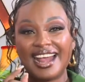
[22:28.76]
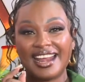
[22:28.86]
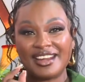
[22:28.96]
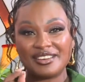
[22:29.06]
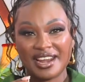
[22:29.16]

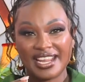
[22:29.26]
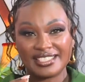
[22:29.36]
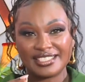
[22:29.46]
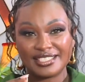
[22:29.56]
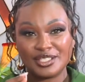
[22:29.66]
a
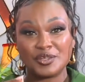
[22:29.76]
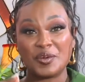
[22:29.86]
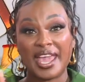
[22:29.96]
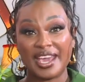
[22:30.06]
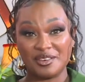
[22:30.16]
right to
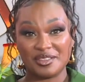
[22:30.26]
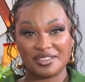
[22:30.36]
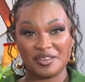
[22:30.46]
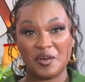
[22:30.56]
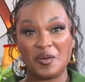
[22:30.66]
health,
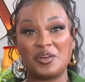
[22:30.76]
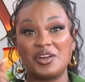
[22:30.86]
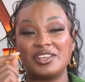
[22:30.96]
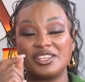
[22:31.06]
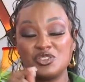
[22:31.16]
or
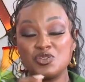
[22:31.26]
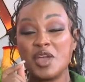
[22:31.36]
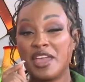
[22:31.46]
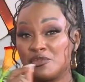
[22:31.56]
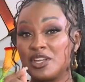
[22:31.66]

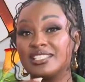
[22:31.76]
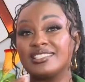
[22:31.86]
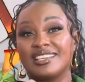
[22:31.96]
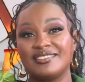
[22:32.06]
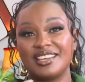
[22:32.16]
everyone
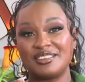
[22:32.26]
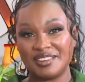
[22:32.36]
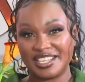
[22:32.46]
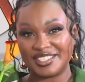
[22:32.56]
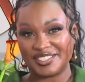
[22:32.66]
deserves a
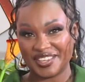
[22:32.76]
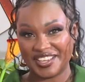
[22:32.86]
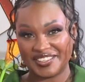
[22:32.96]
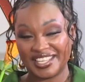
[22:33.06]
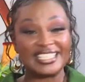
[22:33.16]
right to
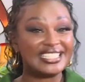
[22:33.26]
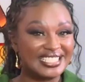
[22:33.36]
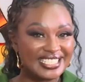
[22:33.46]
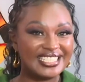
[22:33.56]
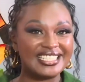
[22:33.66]
health. And
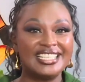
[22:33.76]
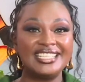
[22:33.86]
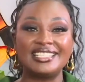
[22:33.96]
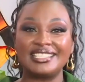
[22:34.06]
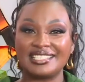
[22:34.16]
indeed,
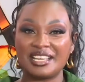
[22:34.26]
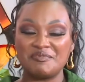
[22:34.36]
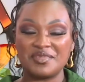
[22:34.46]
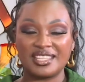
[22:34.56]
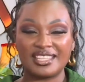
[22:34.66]
this is
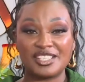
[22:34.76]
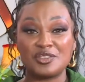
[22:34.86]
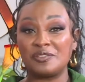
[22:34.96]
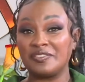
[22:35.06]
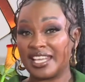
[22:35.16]
something that
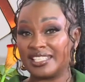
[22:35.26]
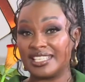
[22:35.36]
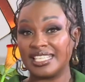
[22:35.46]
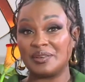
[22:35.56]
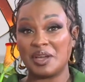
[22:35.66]
you find
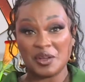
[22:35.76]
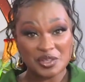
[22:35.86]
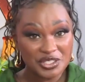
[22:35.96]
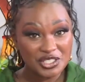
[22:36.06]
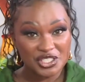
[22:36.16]
in our
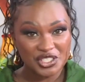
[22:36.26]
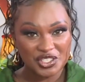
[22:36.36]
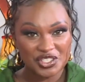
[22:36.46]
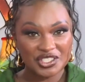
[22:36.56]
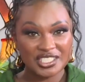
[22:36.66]

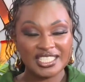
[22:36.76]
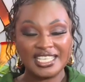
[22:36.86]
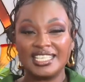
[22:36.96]
constitution.